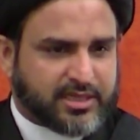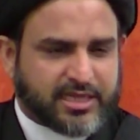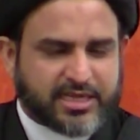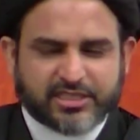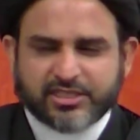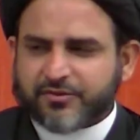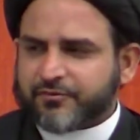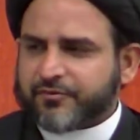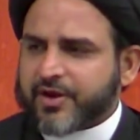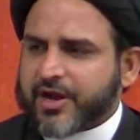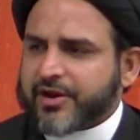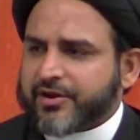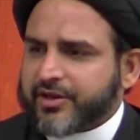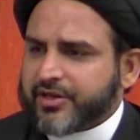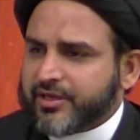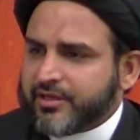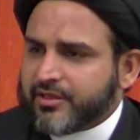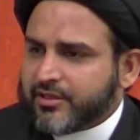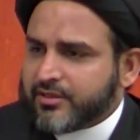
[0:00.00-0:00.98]
is a
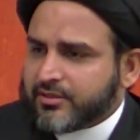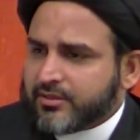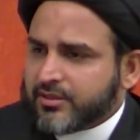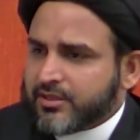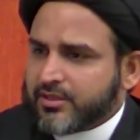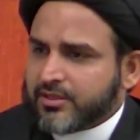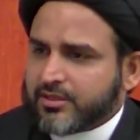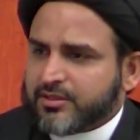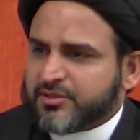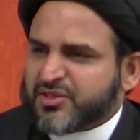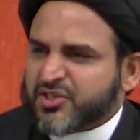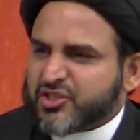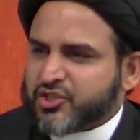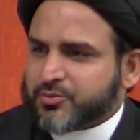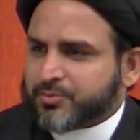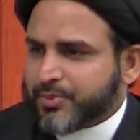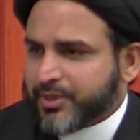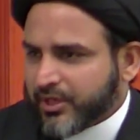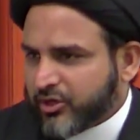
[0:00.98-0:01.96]
very
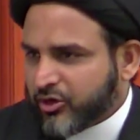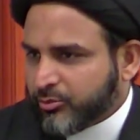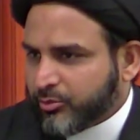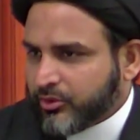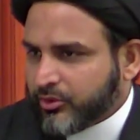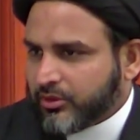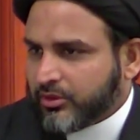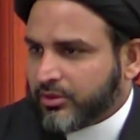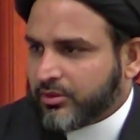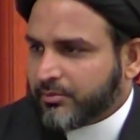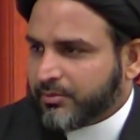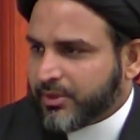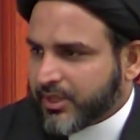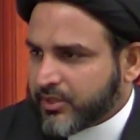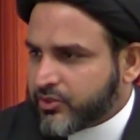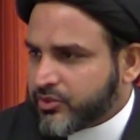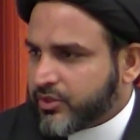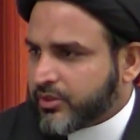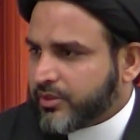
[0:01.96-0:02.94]
despicable
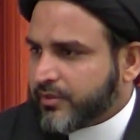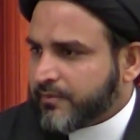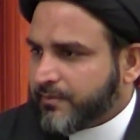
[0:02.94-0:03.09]
picture.